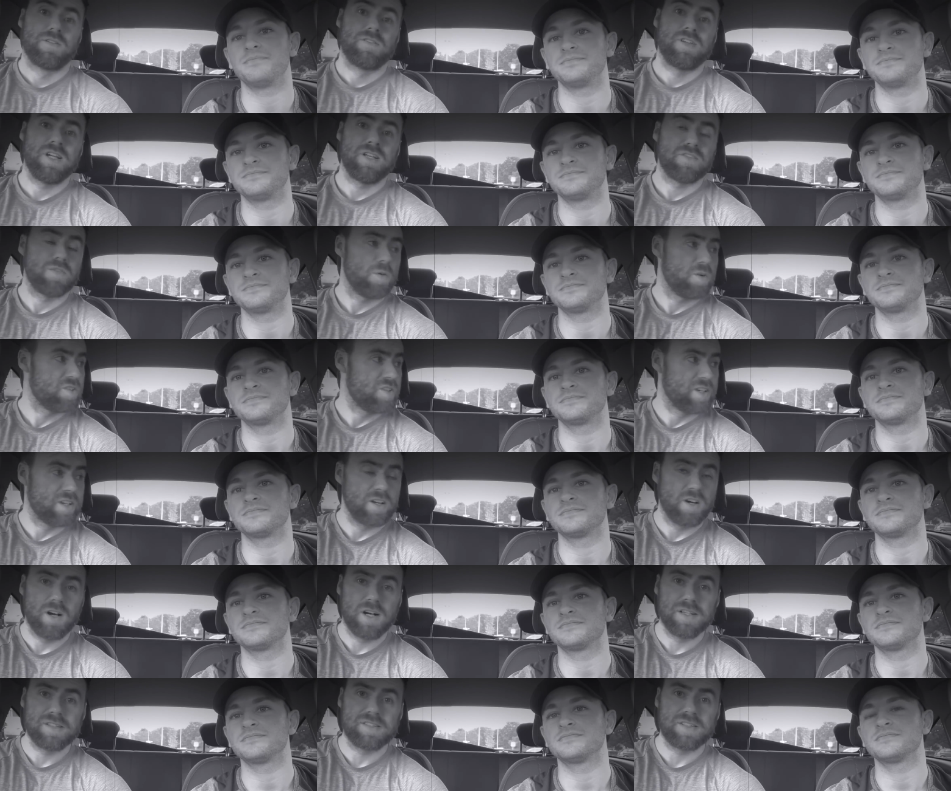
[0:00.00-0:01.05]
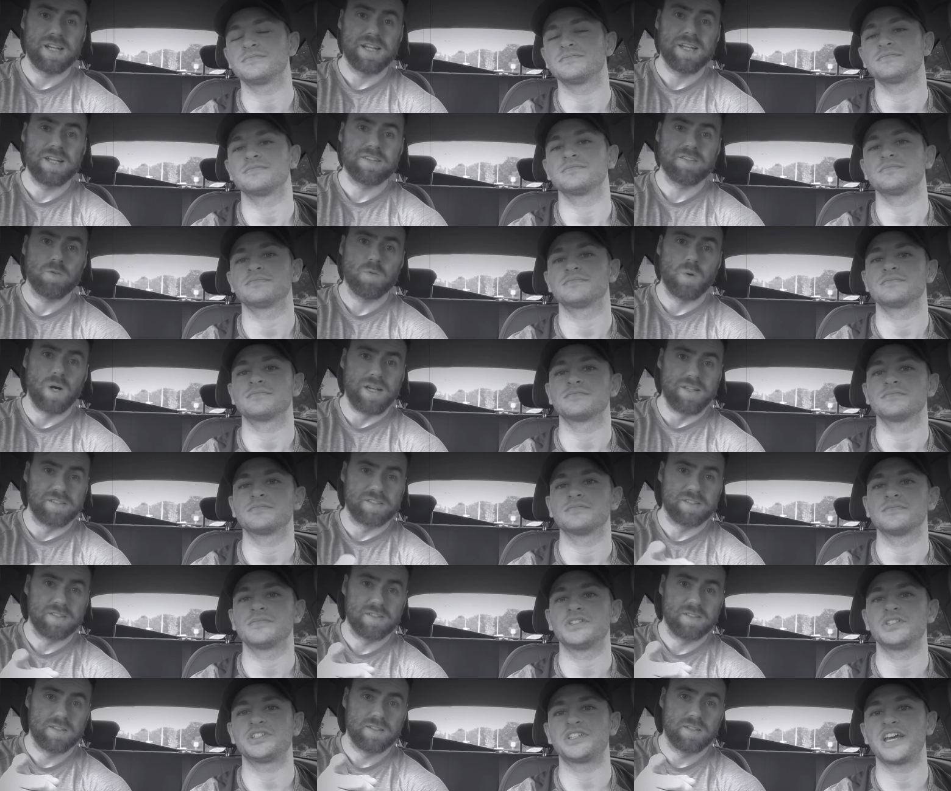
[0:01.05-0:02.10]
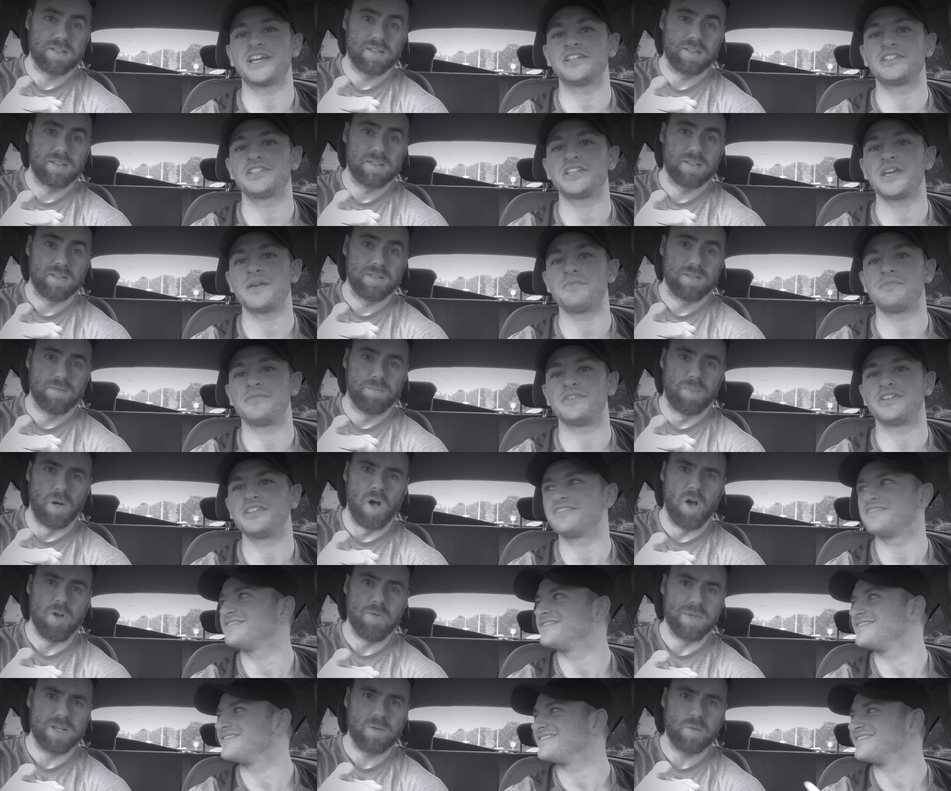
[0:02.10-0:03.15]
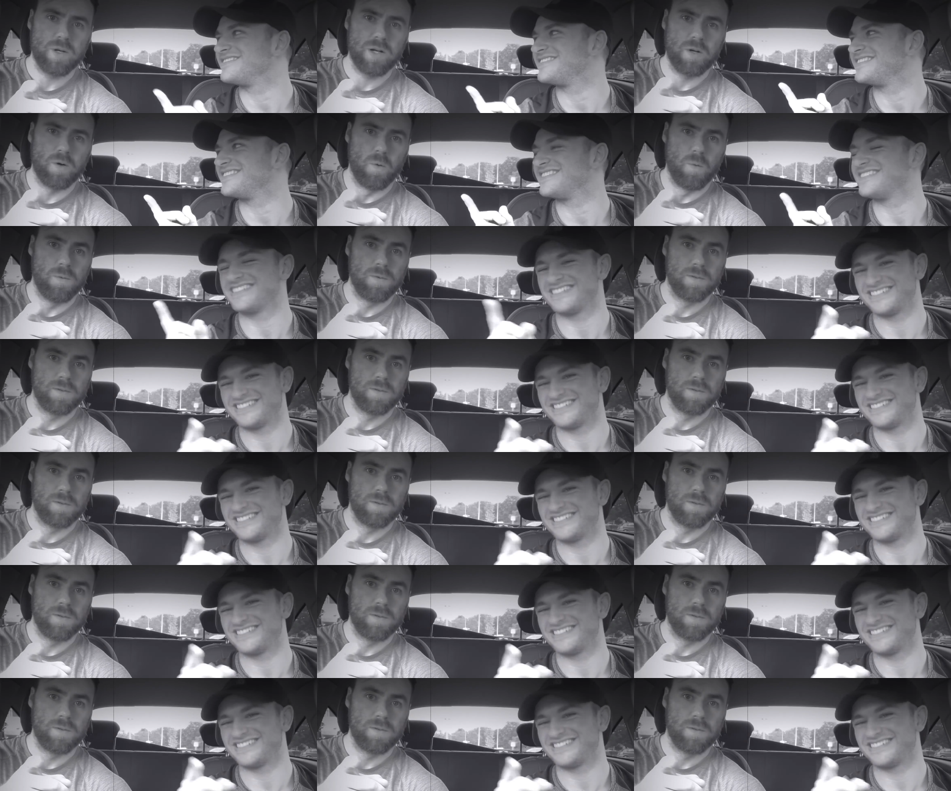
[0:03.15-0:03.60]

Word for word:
Speaker 1: Cheers for watching, guys. And as always... Stay stimmed. Boom, and you will.